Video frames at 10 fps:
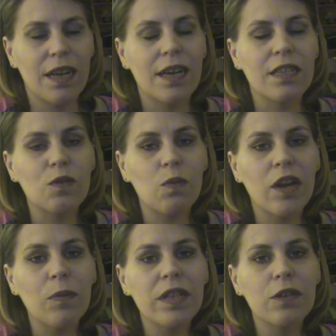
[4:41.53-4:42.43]
It's
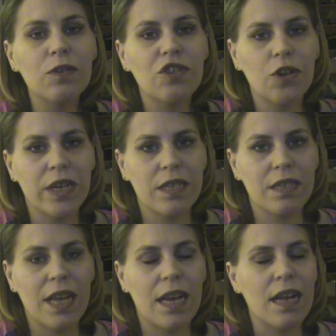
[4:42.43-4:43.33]
where we lose
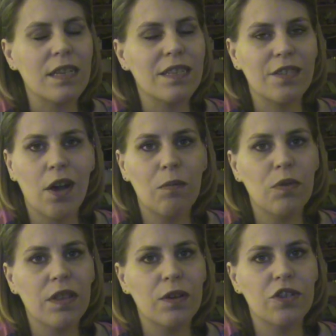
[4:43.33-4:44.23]
Joyce, and I sob
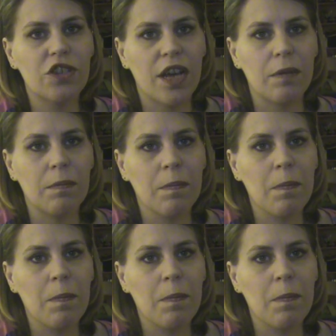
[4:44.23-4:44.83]
without shame.